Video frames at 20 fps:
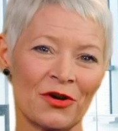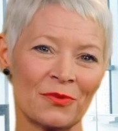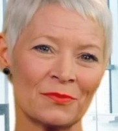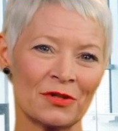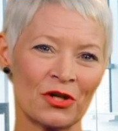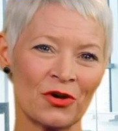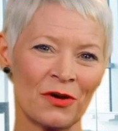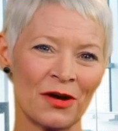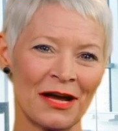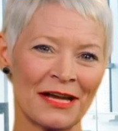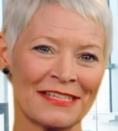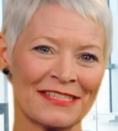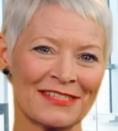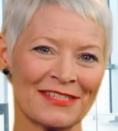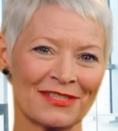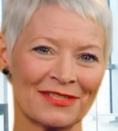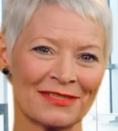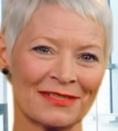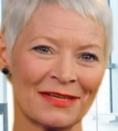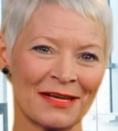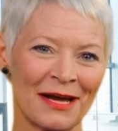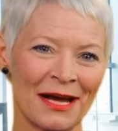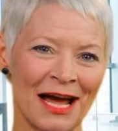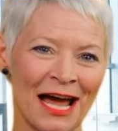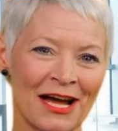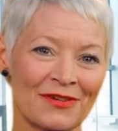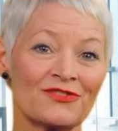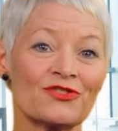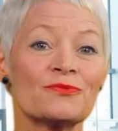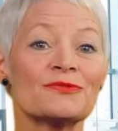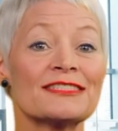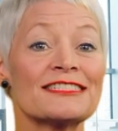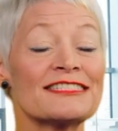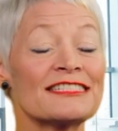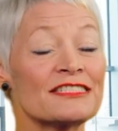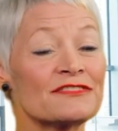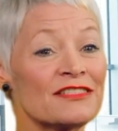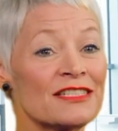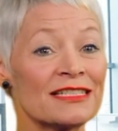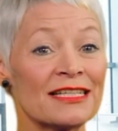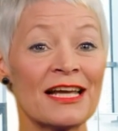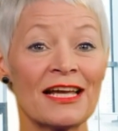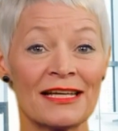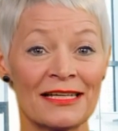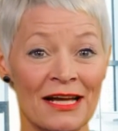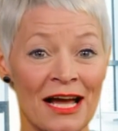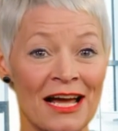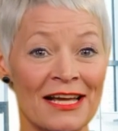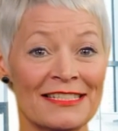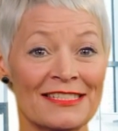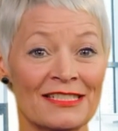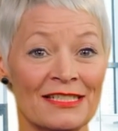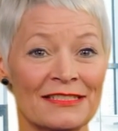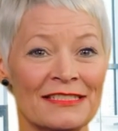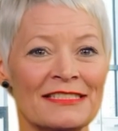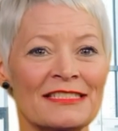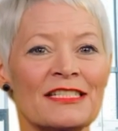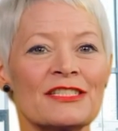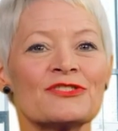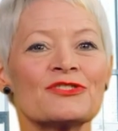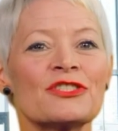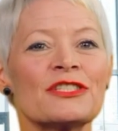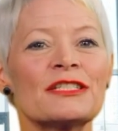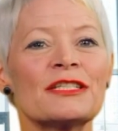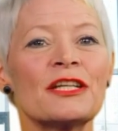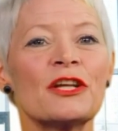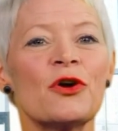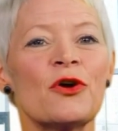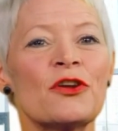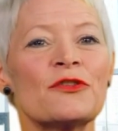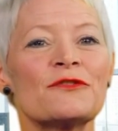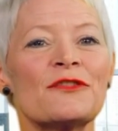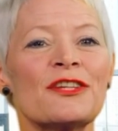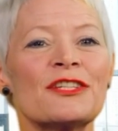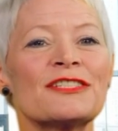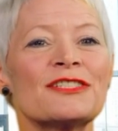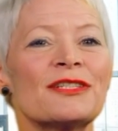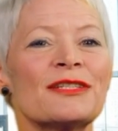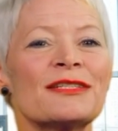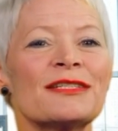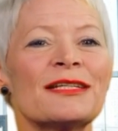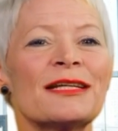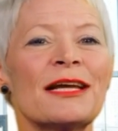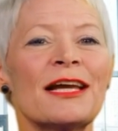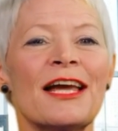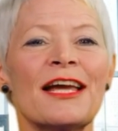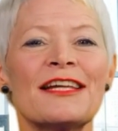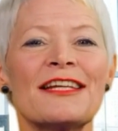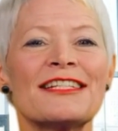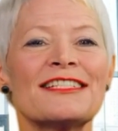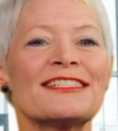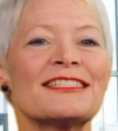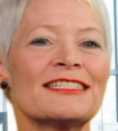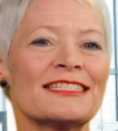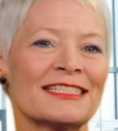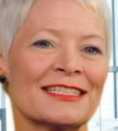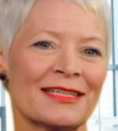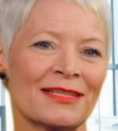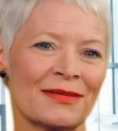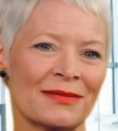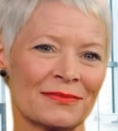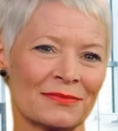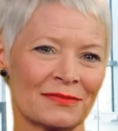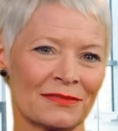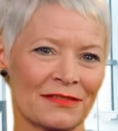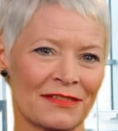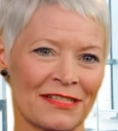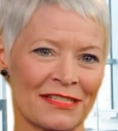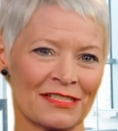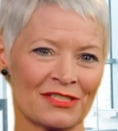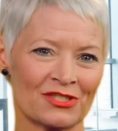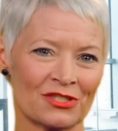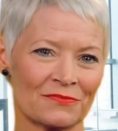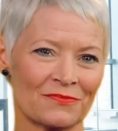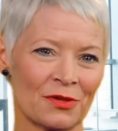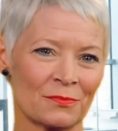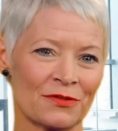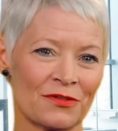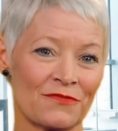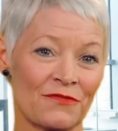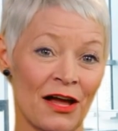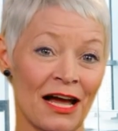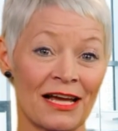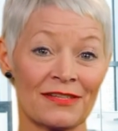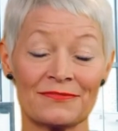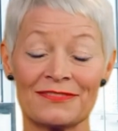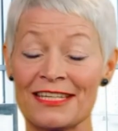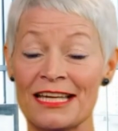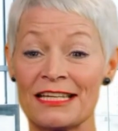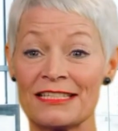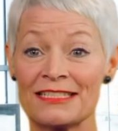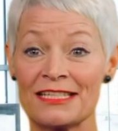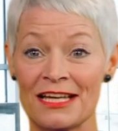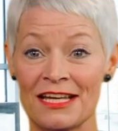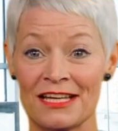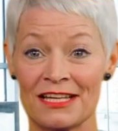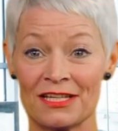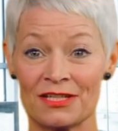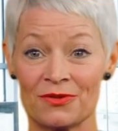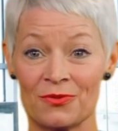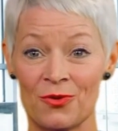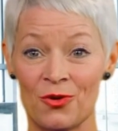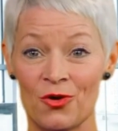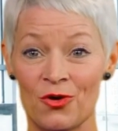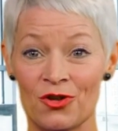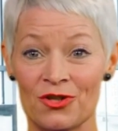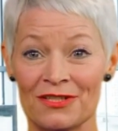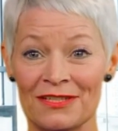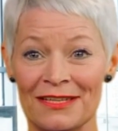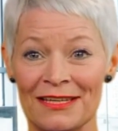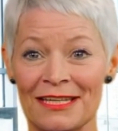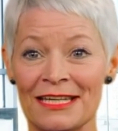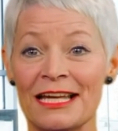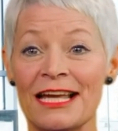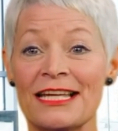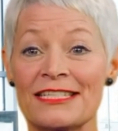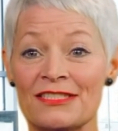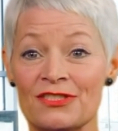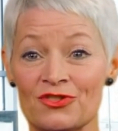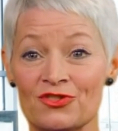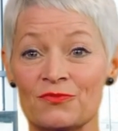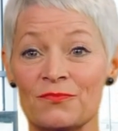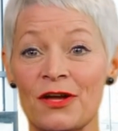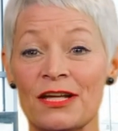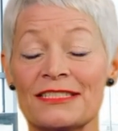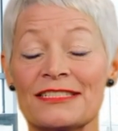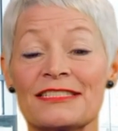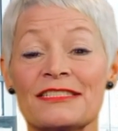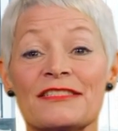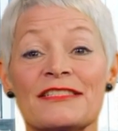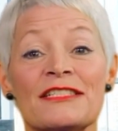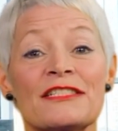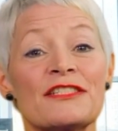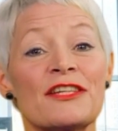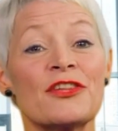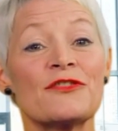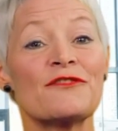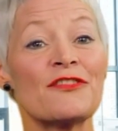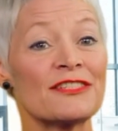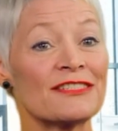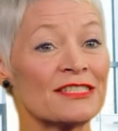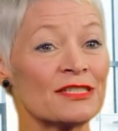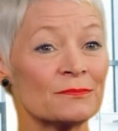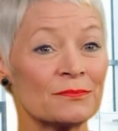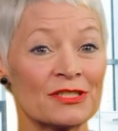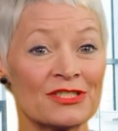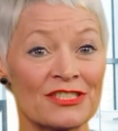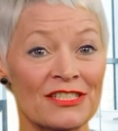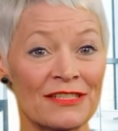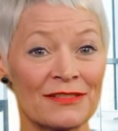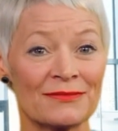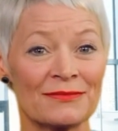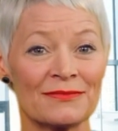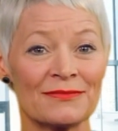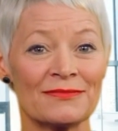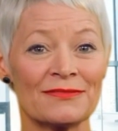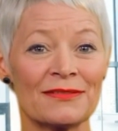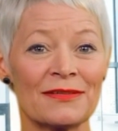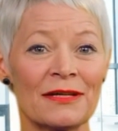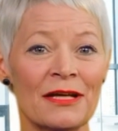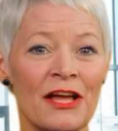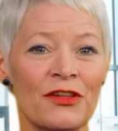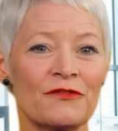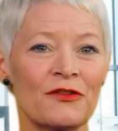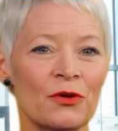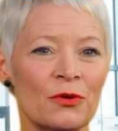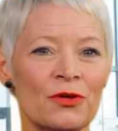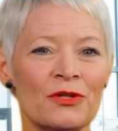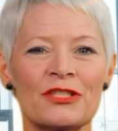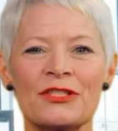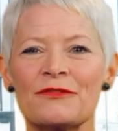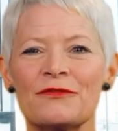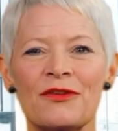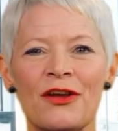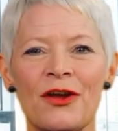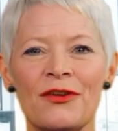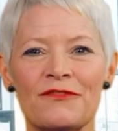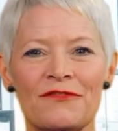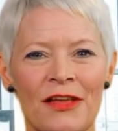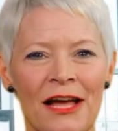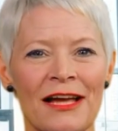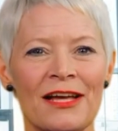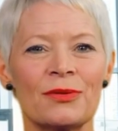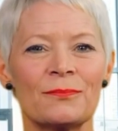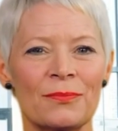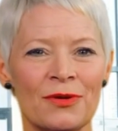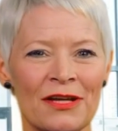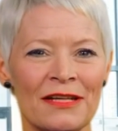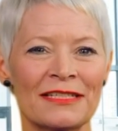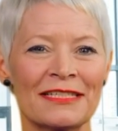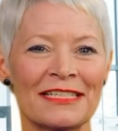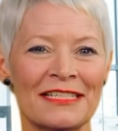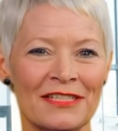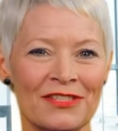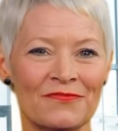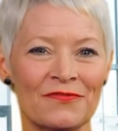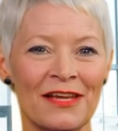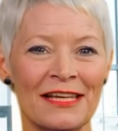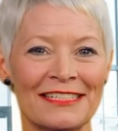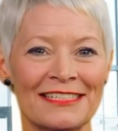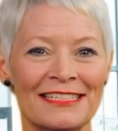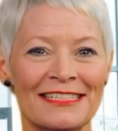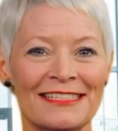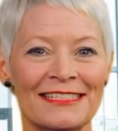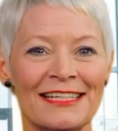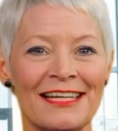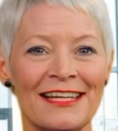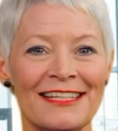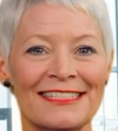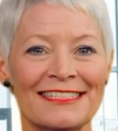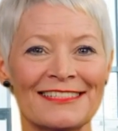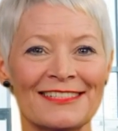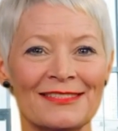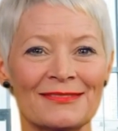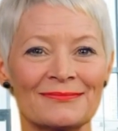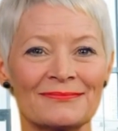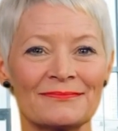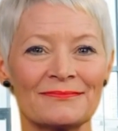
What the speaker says: request after receiving a not substantially equivalent NSE decision from a 510(k) or as a direct de novo submission if you believe no valid predicate device exists.